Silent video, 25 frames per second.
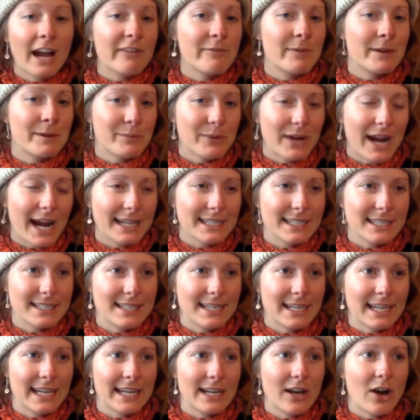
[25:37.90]
I've been
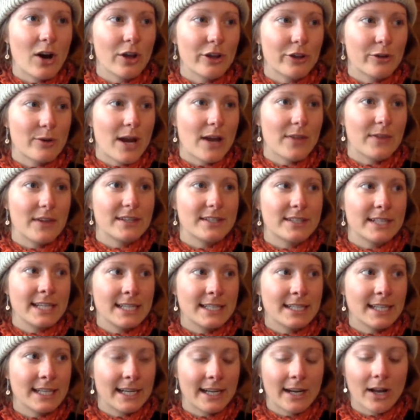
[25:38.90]
practicing it all throughout the
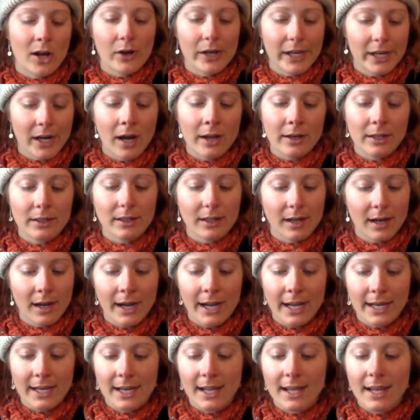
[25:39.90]
season, and I'll get on a
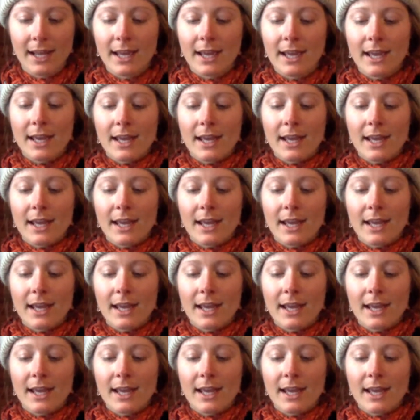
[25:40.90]
line